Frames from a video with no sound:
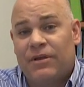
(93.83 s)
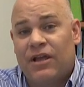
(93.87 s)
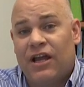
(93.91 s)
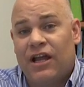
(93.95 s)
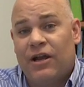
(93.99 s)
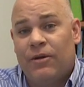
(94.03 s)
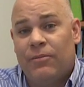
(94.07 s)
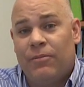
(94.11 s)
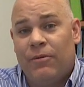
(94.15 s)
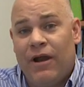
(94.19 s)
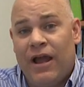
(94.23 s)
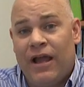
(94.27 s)

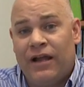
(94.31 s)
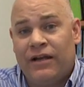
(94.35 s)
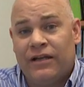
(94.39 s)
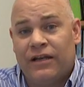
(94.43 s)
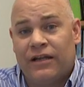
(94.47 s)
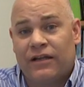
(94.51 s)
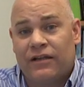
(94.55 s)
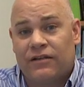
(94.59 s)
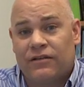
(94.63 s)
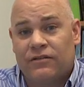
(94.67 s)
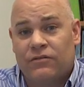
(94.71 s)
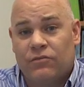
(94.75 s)

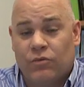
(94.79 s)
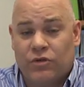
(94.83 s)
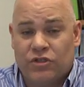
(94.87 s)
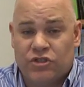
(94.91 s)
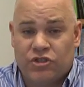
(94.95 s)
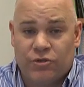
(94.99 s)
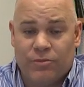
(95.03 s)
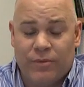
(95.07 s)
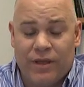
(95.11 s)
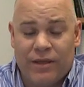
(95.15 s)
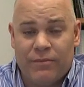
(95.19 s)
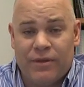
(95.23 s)
chiropractic,
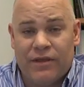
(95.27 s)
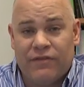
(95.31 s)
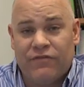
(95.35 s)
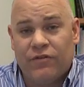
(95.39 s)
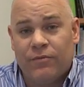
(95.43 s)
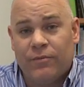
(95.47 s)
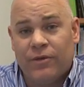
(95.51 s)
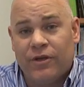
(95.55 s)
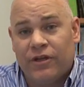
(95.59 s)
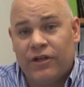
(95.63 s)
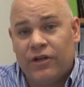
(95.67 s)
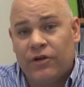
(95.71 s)
which you may be
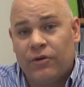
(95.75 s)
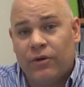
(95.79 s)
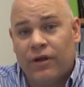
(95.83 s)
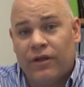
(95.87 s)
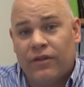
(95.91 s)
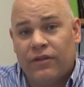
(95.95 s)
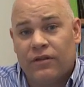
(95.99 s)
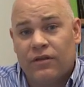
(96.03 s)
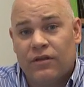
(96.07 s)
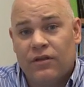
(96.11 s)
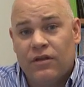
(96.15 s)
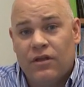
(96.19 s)
familiar
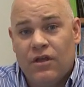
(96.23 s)
with,